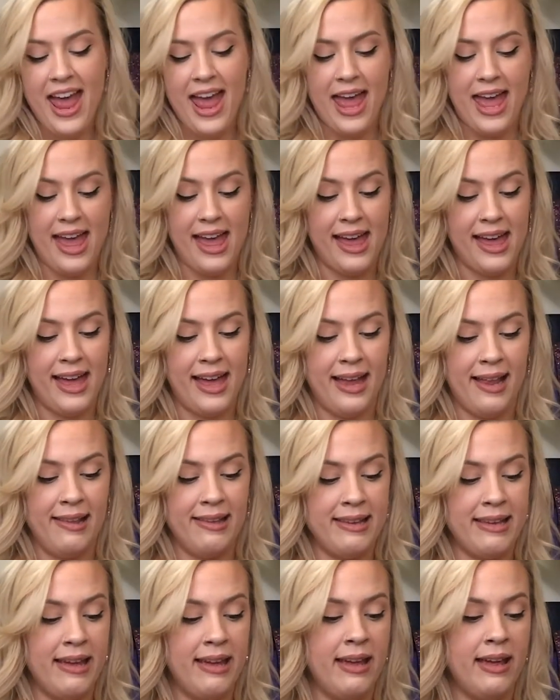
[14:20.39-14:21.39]

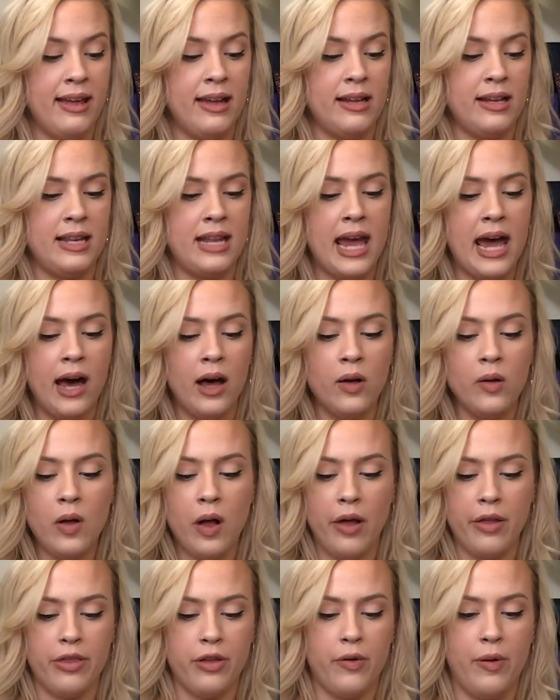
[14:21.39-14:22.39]
And now,
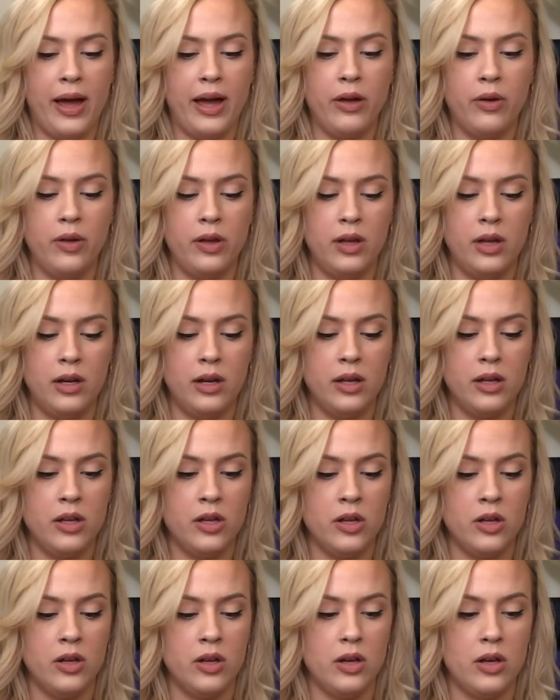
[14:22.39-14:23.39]
although I could
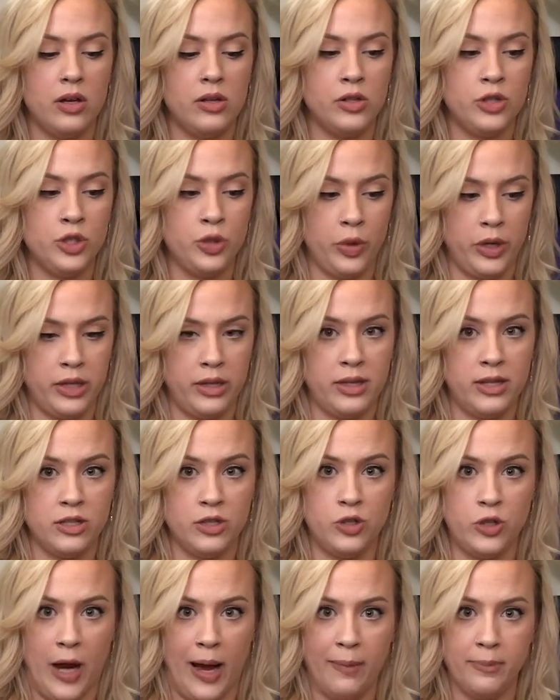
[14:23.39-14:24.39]
shorten these
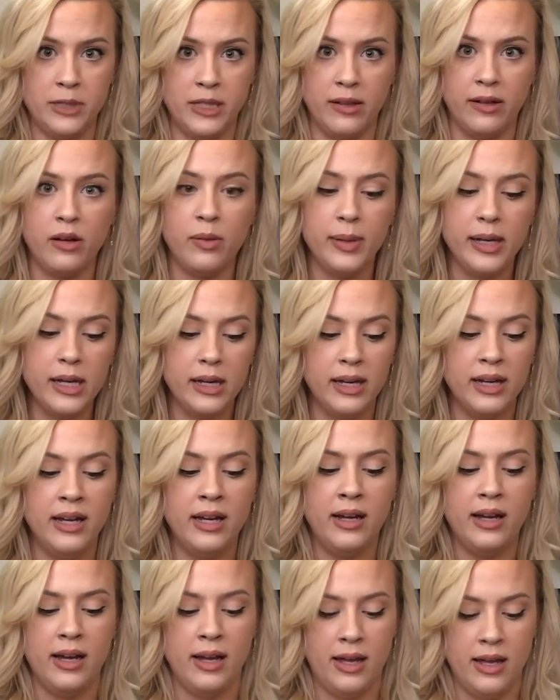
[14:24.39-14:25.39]
straps a little bit,
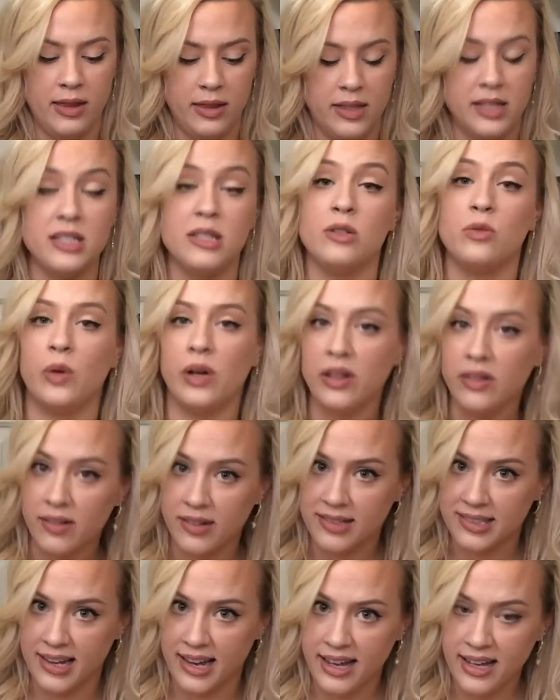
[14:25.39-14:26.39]
this is what it
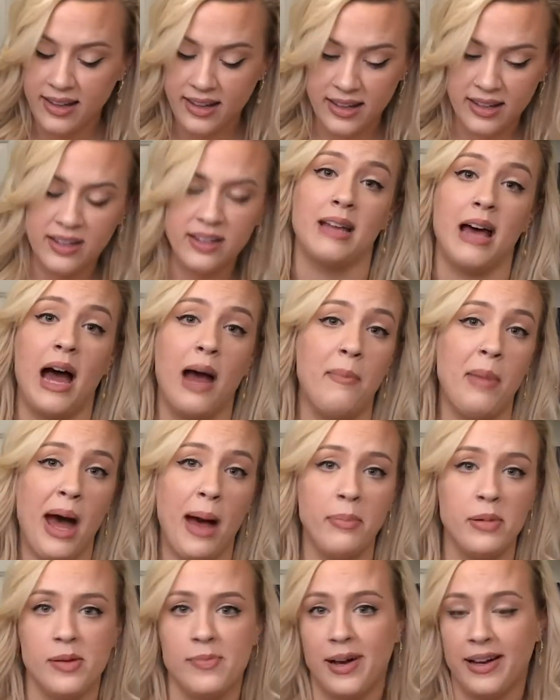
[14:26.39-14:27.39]
looks like. I'm
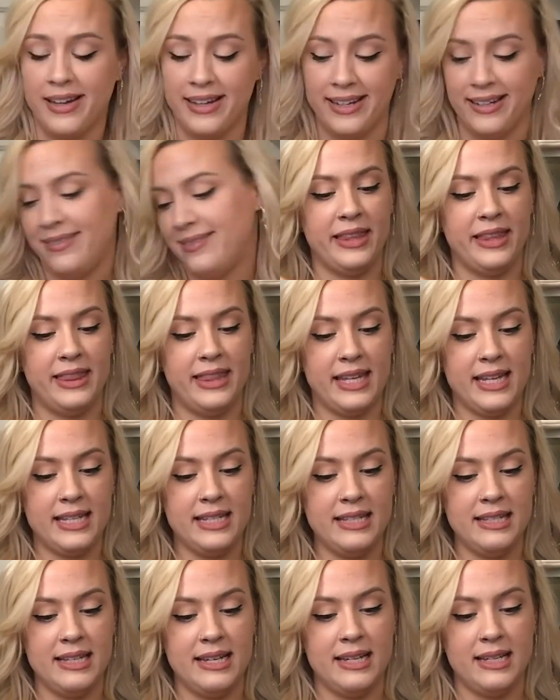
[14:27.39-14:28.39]
happy about it.
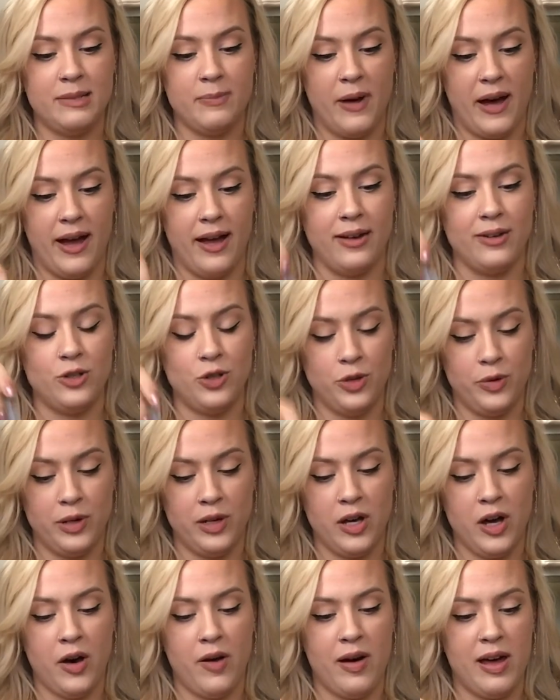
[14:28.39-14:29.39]
This is by True
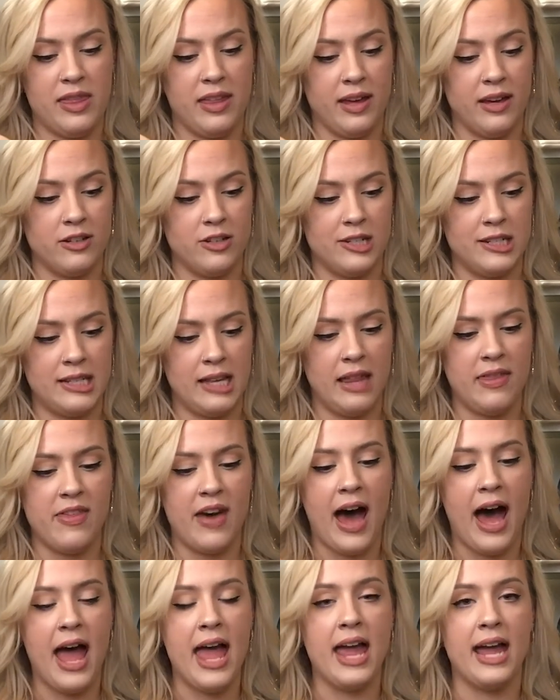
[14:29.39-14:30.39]
& Co. I think I just said
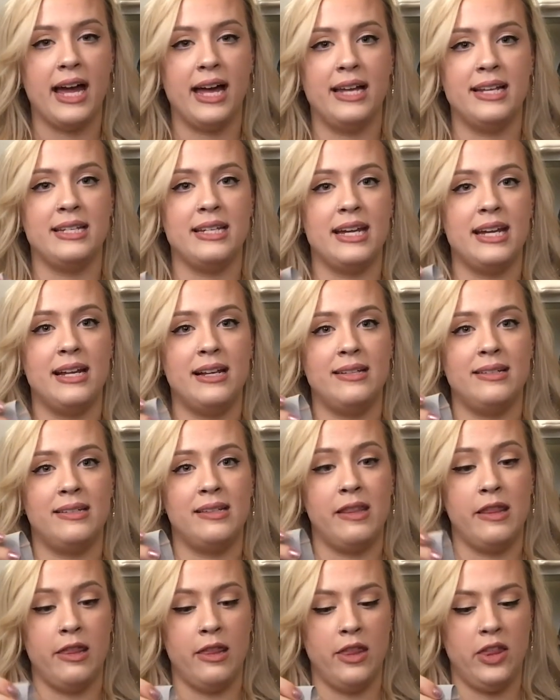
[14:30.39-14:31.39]
that, and it is
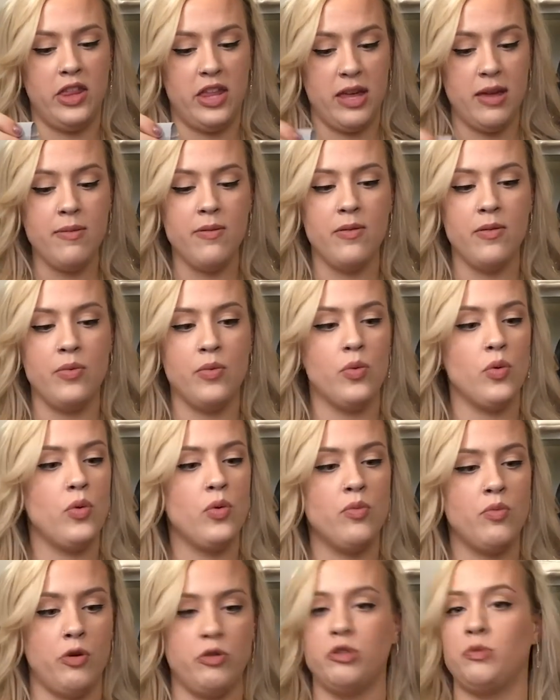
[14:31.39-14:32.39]
the
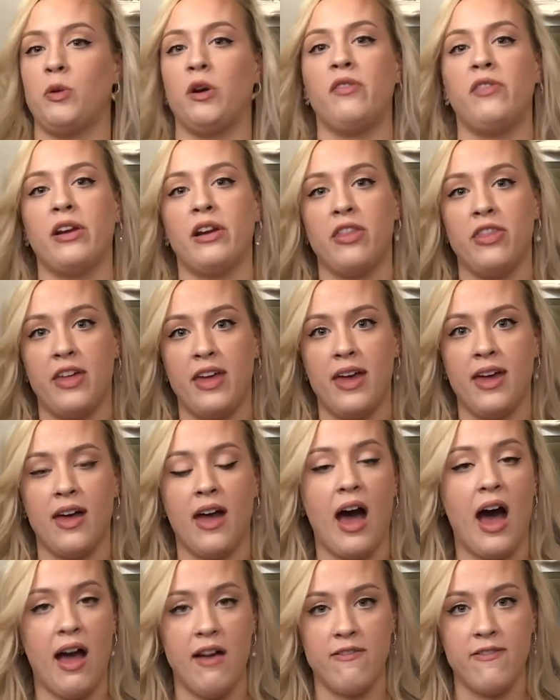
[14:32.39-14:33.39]
most perfect thing
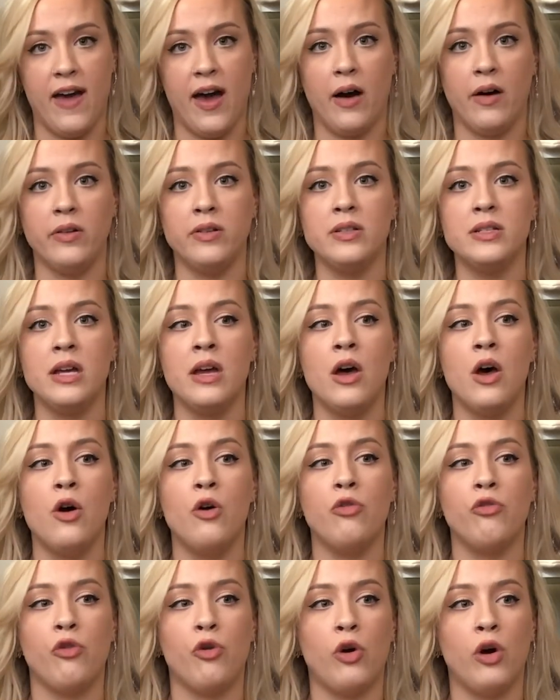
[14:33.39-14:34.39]
I found
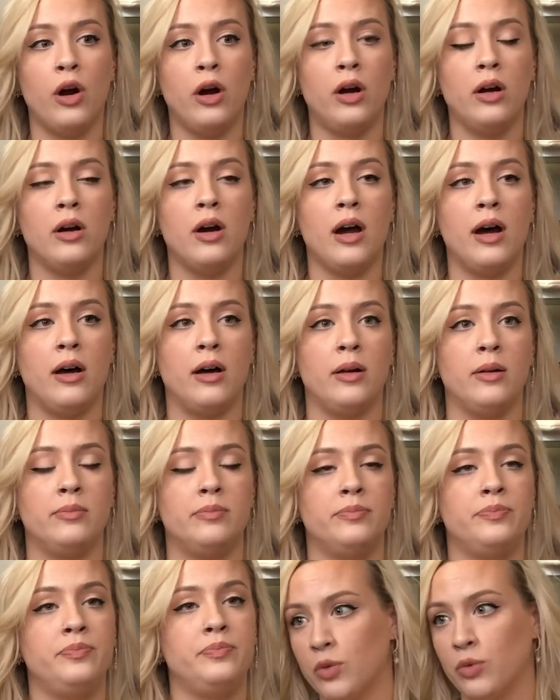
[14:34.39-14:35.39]
for
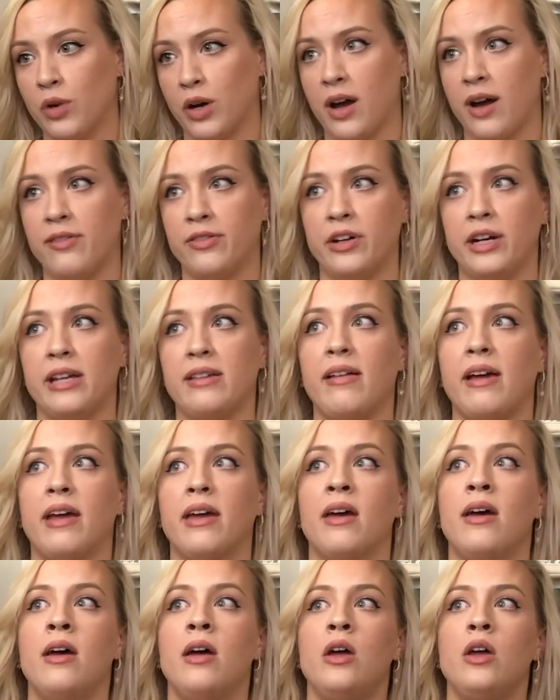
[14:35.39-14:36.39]
recovery.
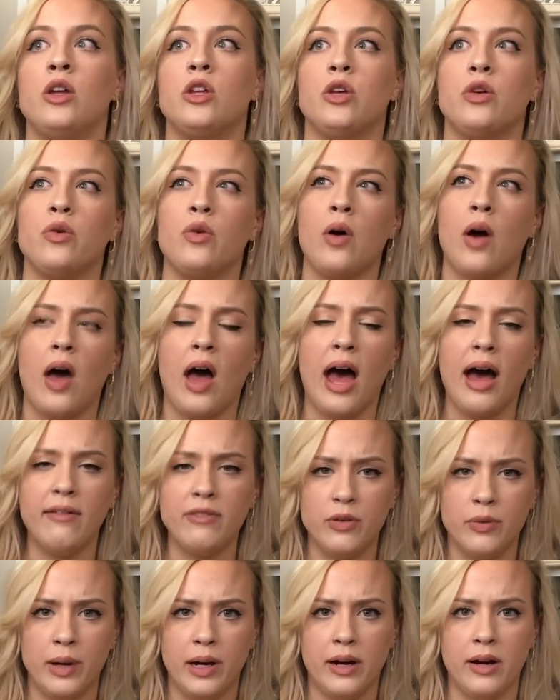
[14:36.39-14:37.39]
Like, you have
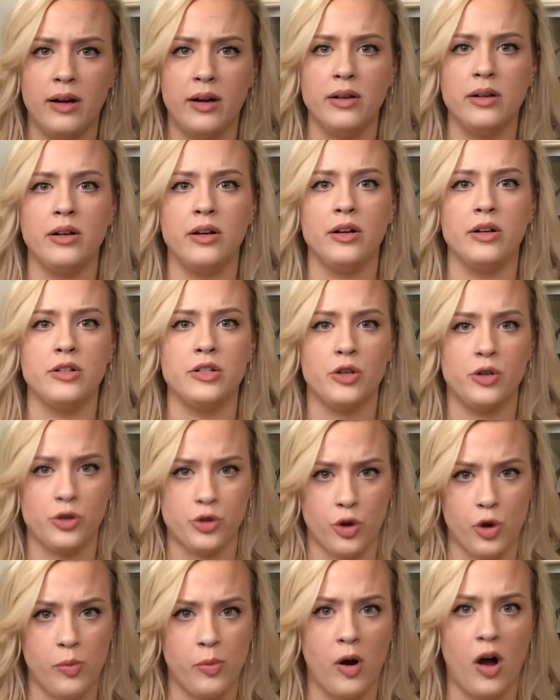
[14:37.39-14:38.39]
to wear your
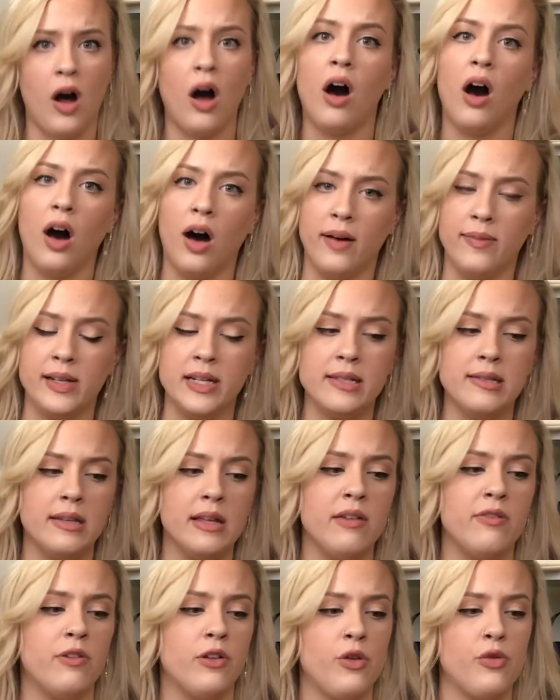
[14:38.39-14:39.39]
surgical bra,
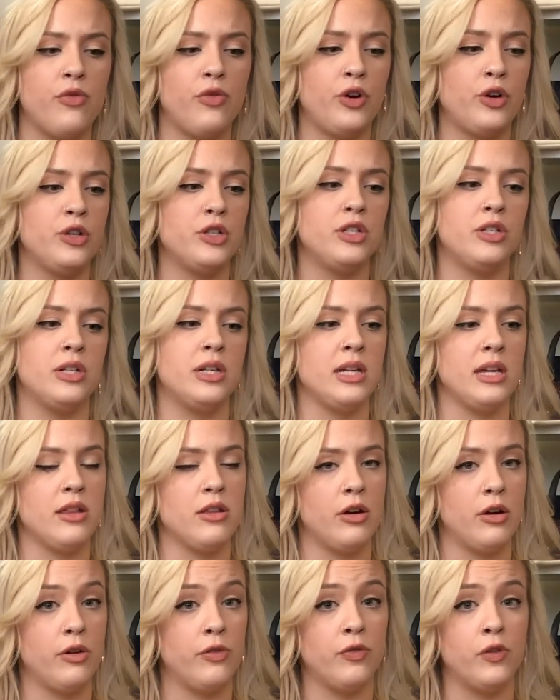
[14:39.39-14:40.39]
obviously, for the first
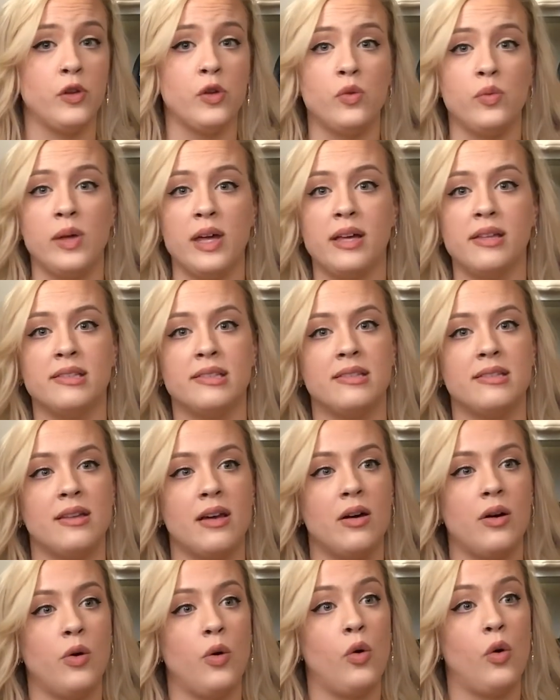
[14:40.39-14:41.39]
either few weeks
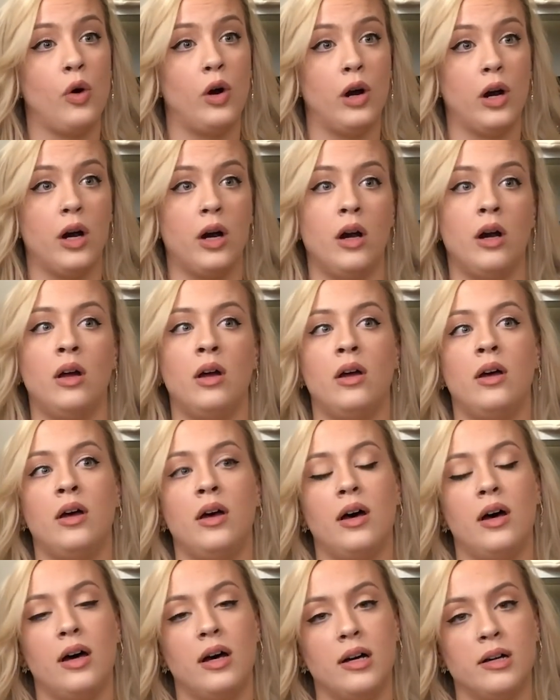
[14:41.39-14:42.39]
or
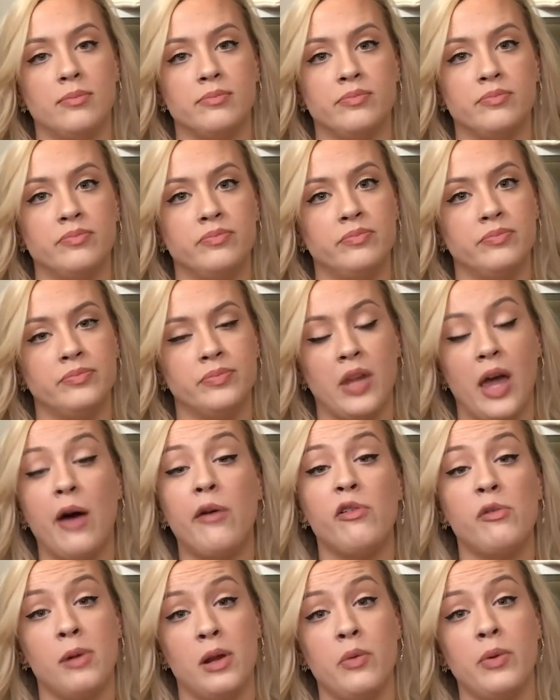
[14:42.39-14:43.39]

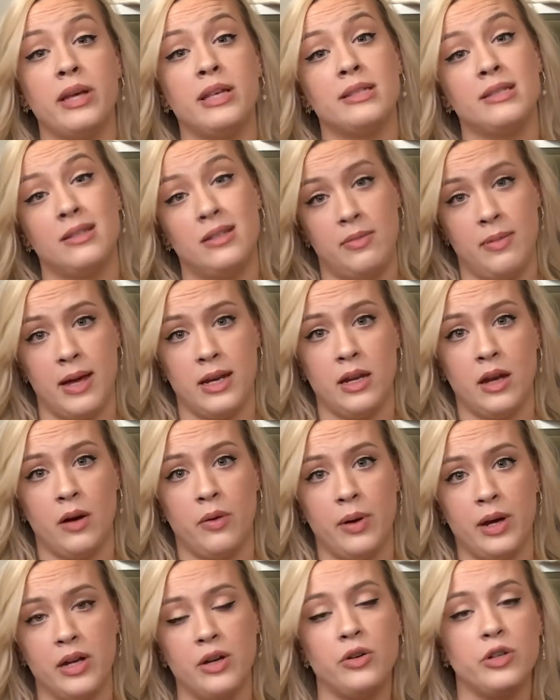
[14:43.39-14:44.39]
however many weeks, depending on
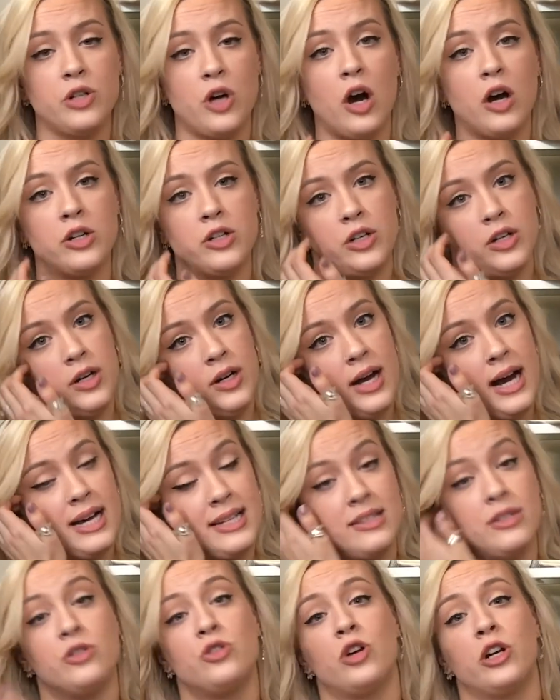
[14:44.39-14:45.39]
what your doctor
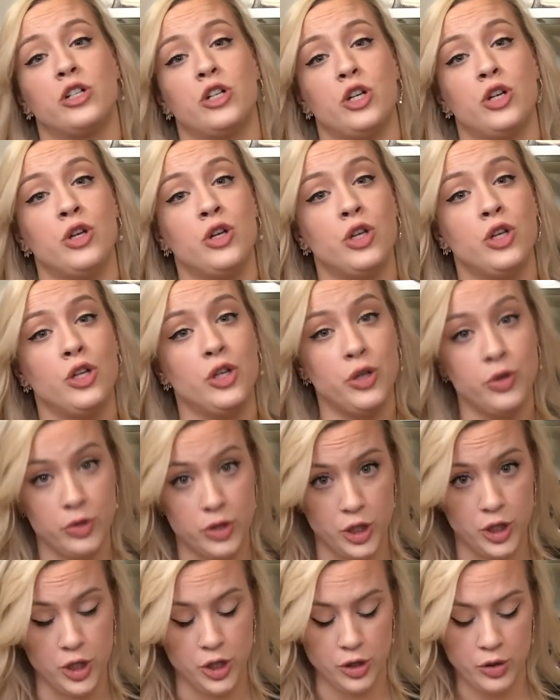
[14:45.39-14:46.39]
has instructed you
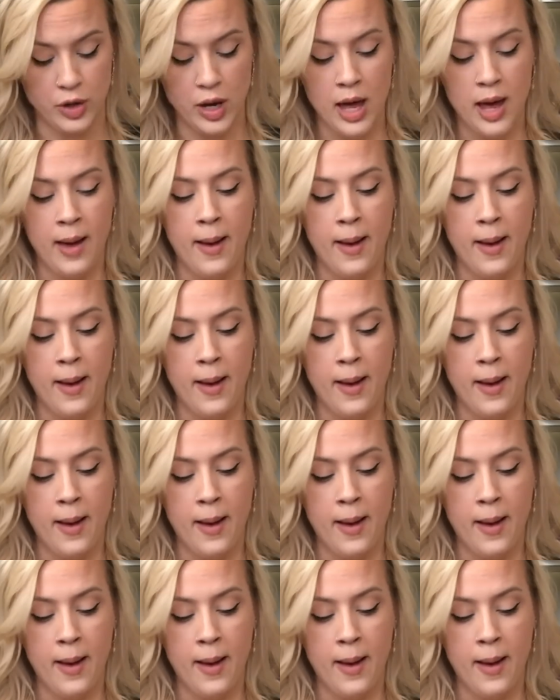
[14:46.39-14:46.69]
to do.